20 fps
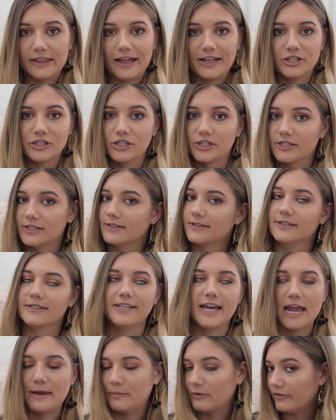That's just the
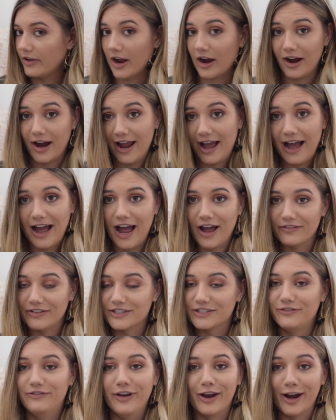type of hair I have.
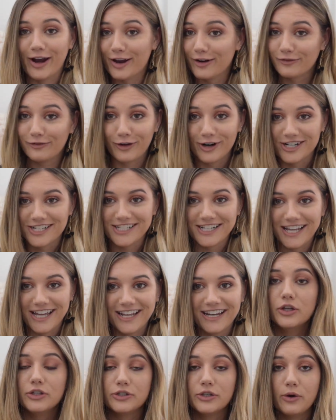It's very
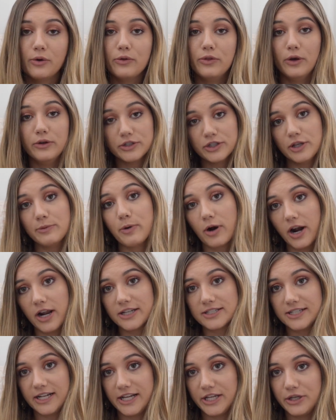unfortunate. So those are the
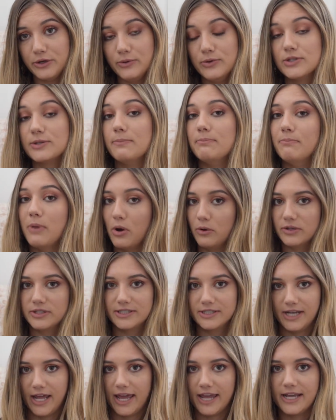products that I use
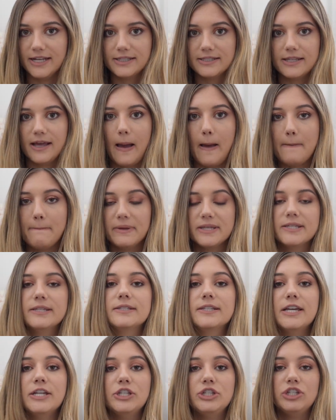most nights. But
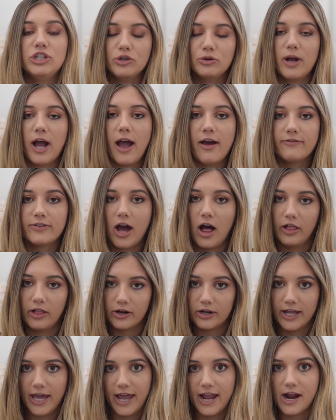since I do have
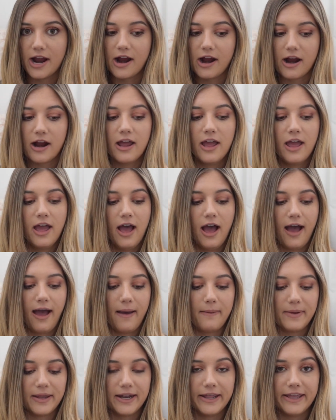colored hair
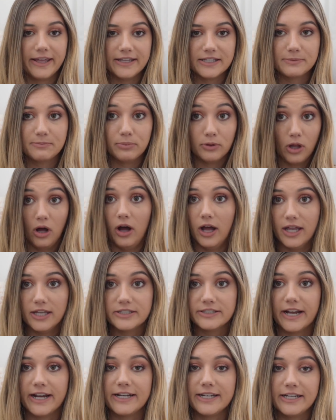and it is
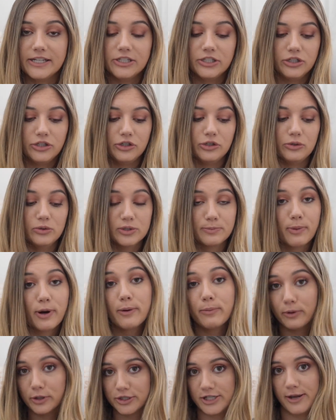blonde, I need to use
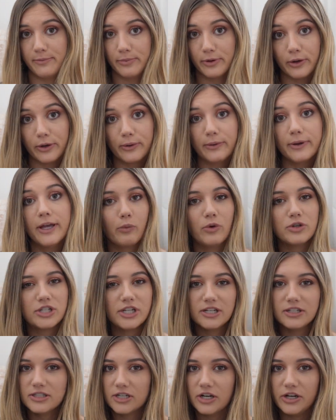purple shampoo, which
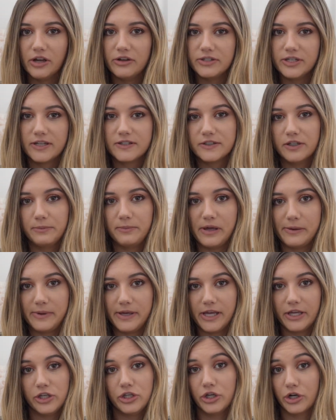I didn't start using until
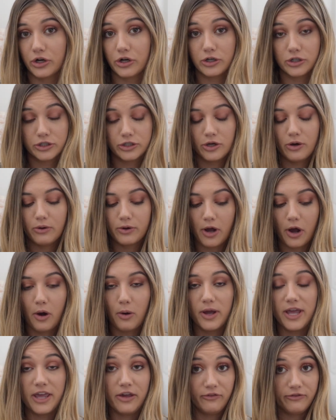maybe a year or so
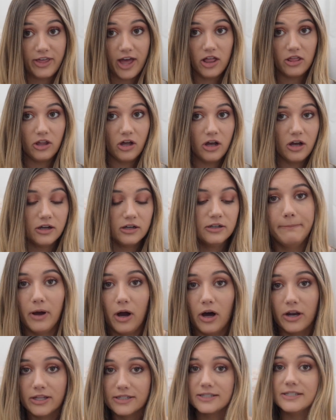ago, if that long. But
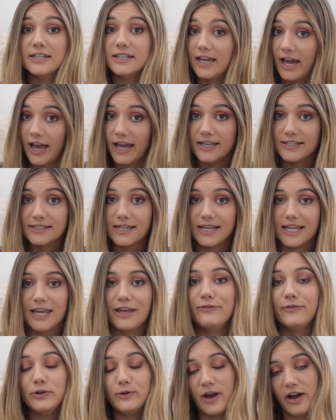honestly guys, like
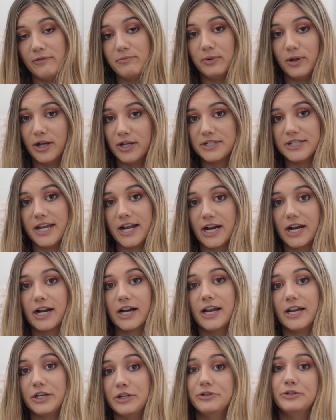if you have blonde
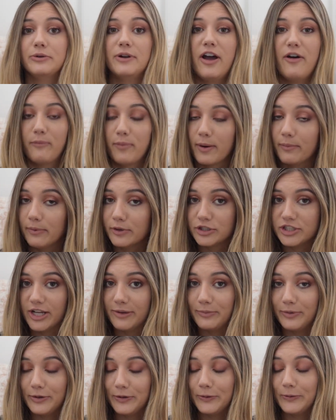hair and you don't have purple
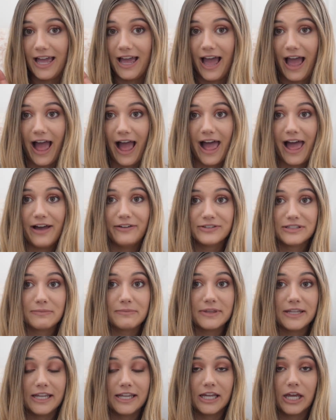shampoo, I have
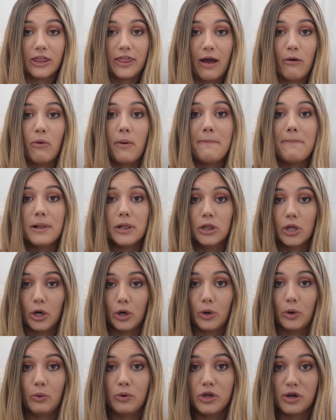something that will
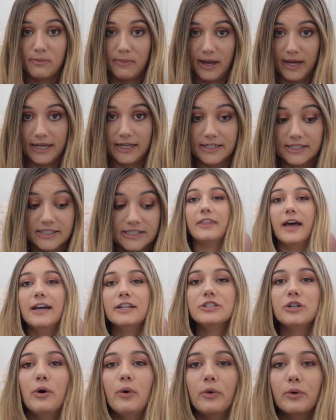blow your mind.
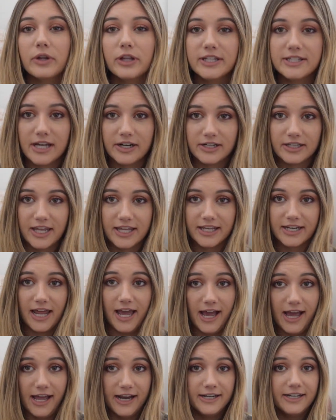That totally sounds like an
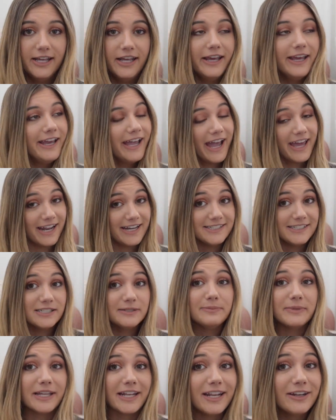ad and I
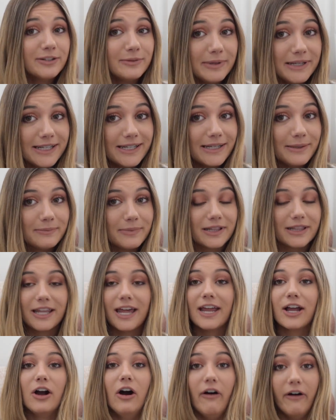didn't mean it to be, but
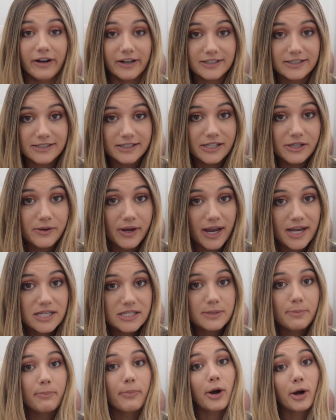like honestly you
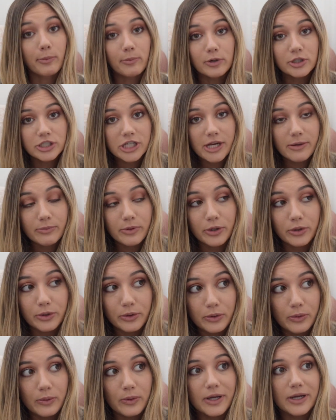guys, purple
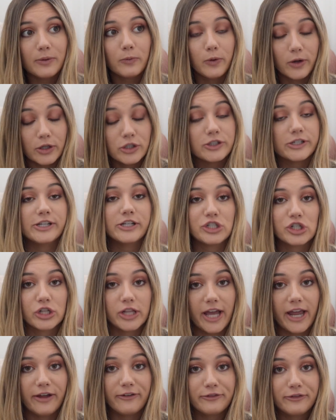shampoo will change your
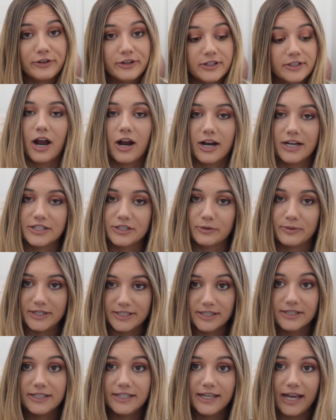life. Alright, so
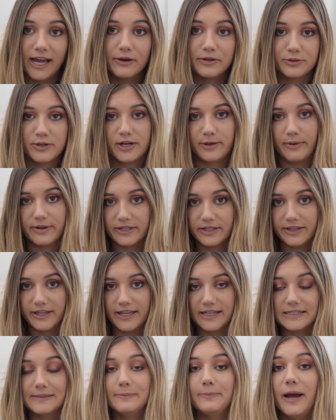recently I was recommended
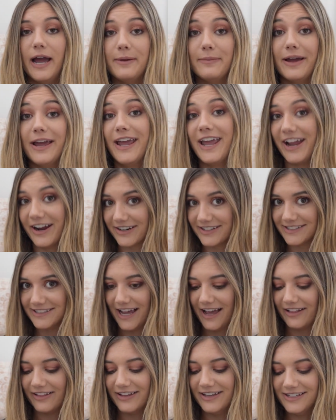this by my
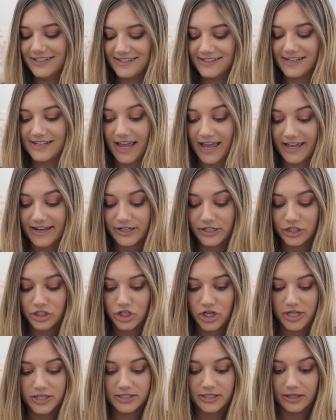hairstylist. Again,
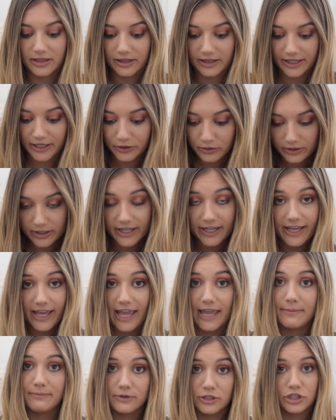she is
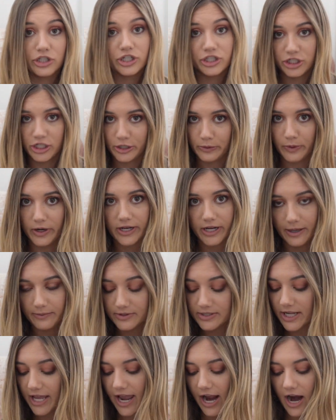literally a magician when it
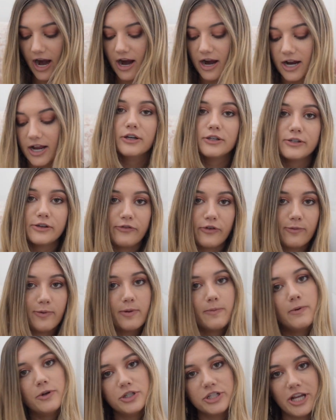comes to hair. So for
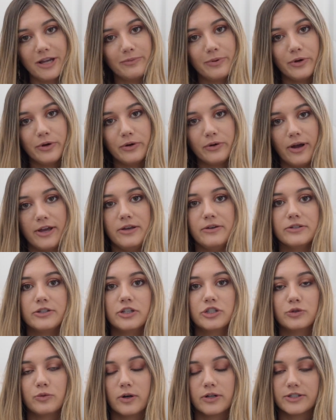purple shampoo, I use
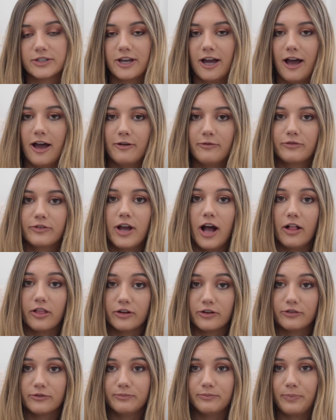the Schwarzkopf
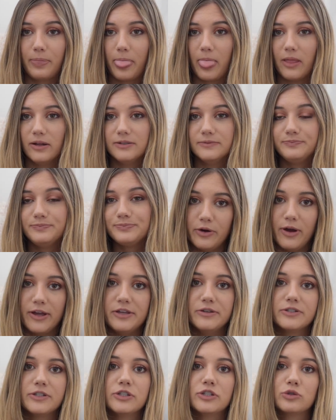color. I
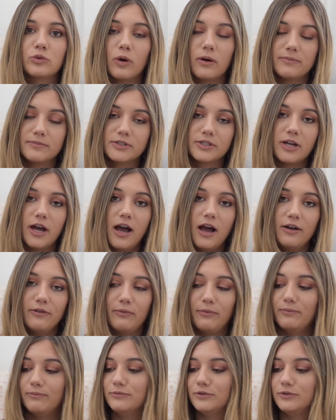use the Schwarzkopf.